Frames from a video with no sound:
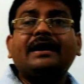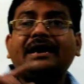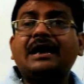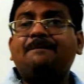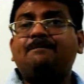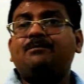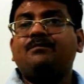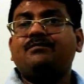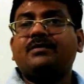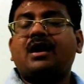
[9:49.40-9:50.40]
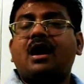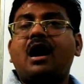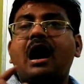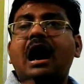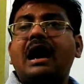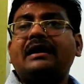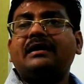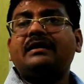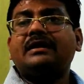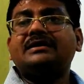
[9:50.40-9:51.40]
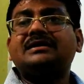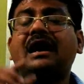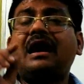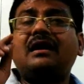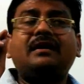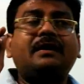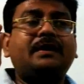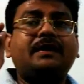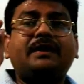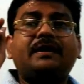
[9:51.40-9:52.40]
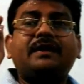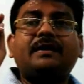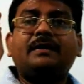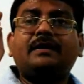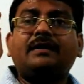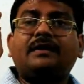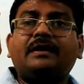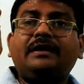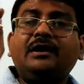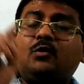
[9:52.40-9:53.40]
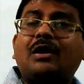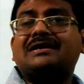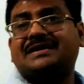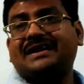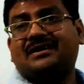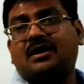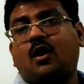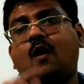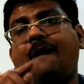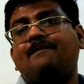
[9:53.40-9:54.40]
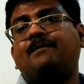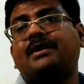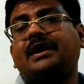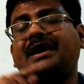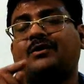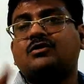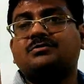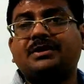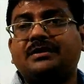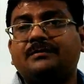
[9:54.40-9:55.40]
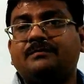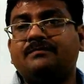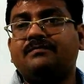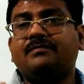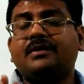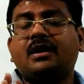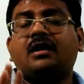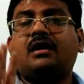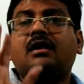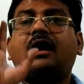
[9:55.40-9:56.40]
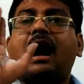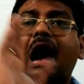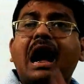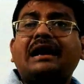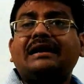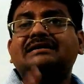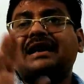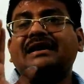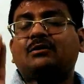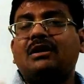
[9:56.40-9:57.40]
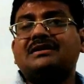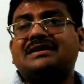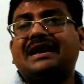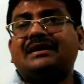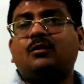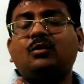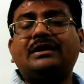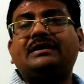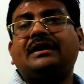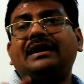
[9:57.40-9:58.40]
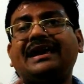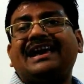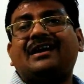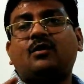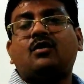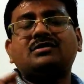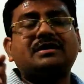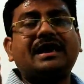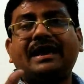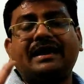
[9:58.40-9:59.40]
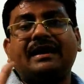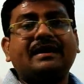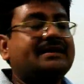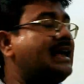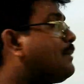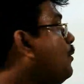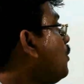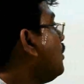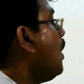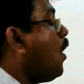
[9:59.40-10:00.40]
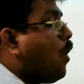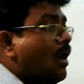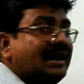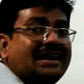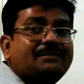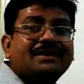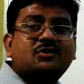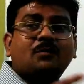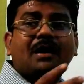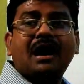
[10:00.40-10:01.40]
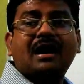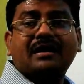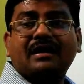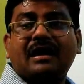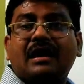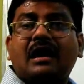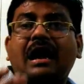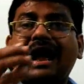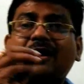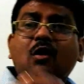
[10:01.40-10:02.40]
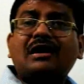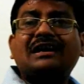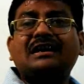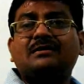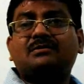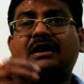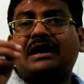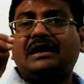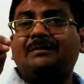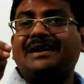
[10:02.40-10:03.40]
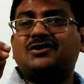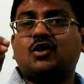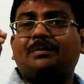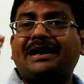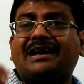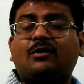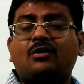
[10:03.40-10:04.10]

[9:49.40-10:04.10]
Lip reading: If R is a equal set of A cross B. R is an equal set with A cross A. Therefore, all elements of R and all elements of A